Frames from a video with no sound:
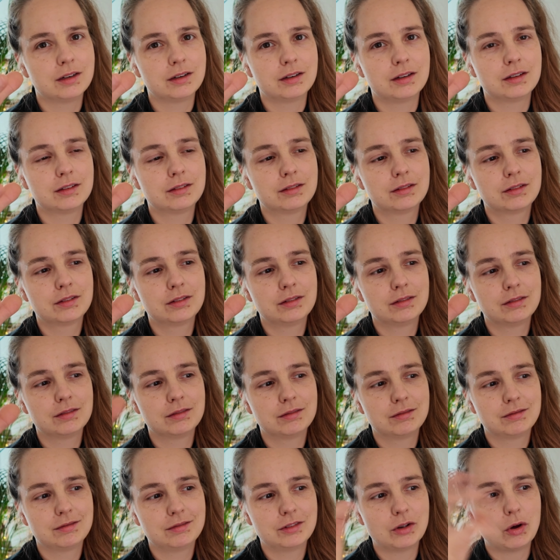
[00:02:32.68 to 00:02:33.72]
not
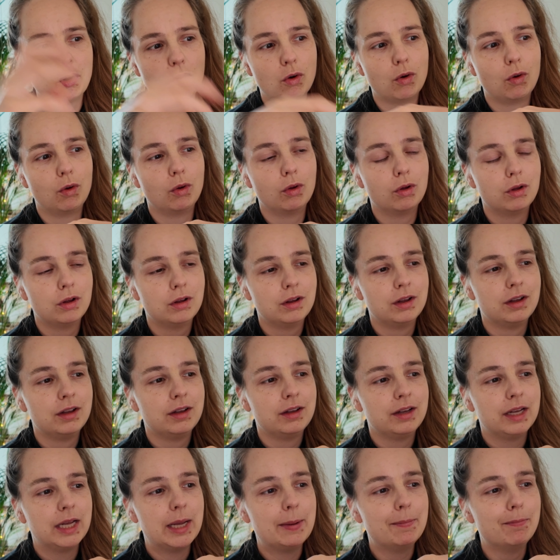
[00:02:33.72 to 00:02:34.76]
all
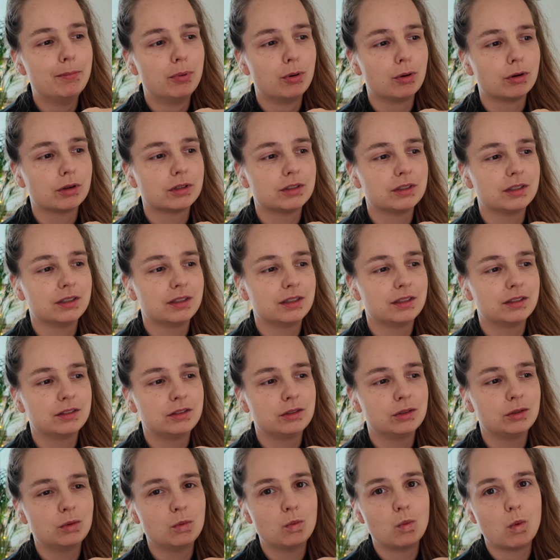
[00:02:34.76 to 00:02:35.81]
importing
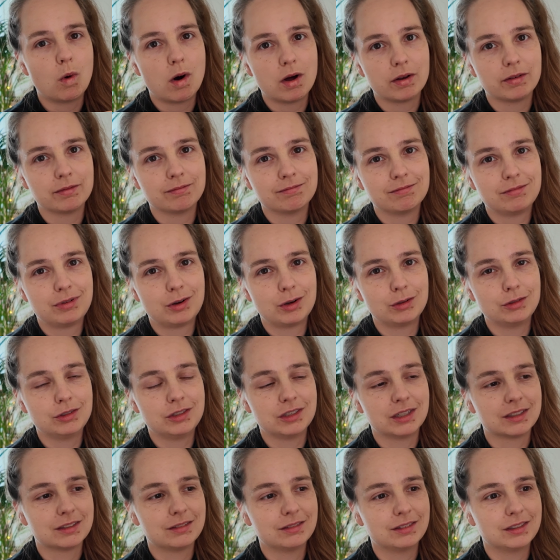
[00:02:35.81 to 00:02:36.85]
into one
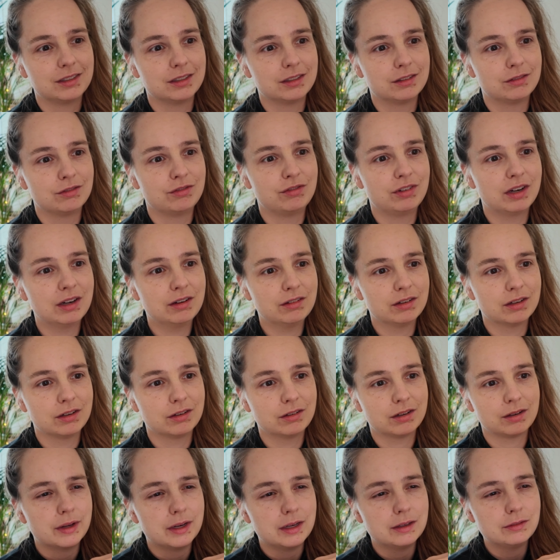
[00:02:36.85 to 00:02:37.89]
project, which is very
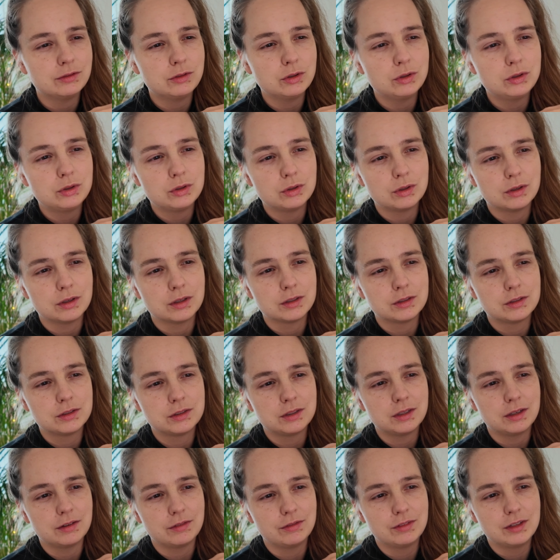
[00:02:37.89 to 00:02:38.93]
nice. I have to search
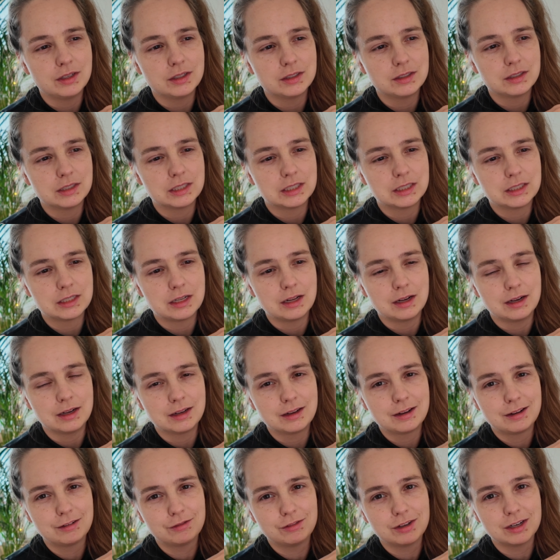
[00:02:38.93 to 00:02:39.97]
if this is
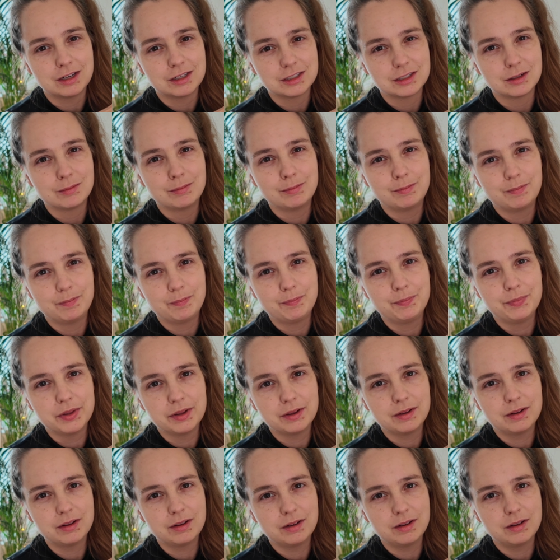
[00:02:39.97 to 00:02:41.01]
like, if there's a
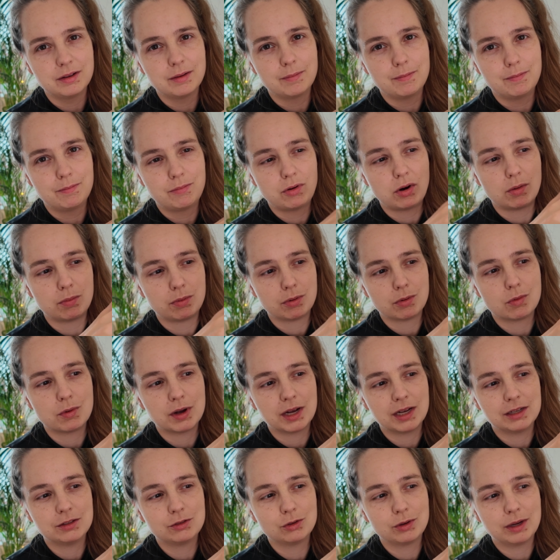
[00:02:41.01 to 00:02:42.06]
proper
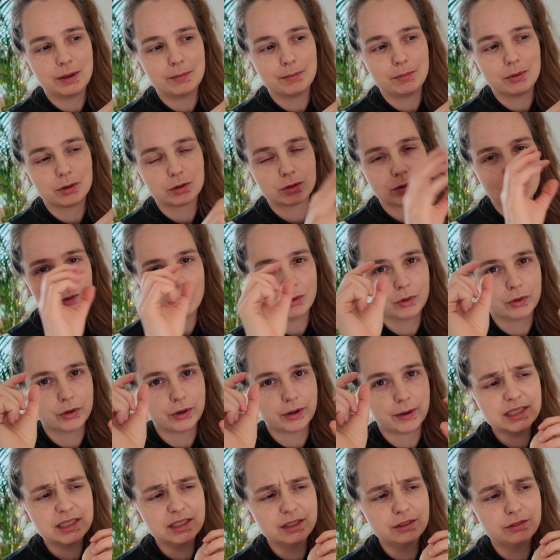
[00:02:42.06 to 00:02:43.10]
way to import all
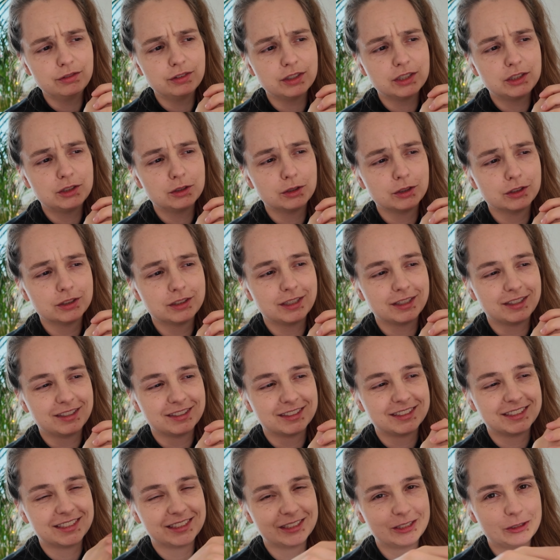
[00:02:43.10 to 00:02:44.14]
the individual
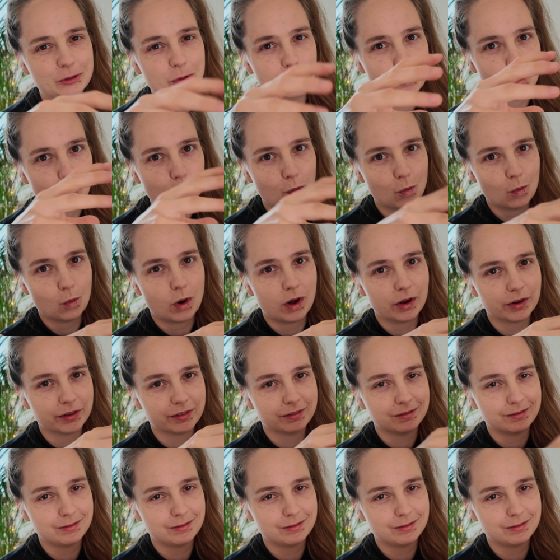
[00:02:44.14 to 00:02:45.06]
stickers into one